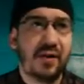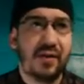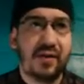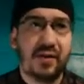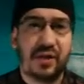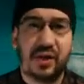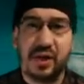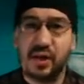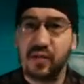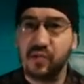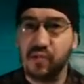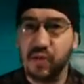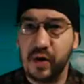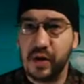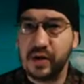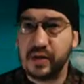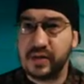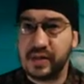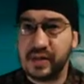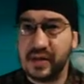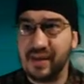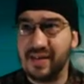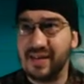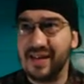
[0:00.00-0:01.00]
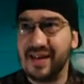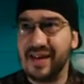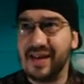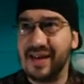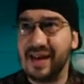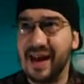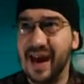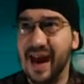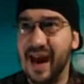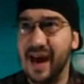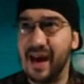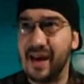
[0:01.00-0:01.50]
She
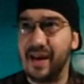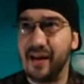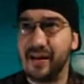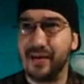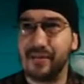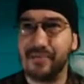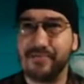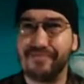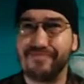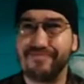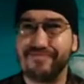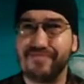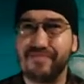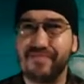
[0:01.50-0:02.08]
recently had a,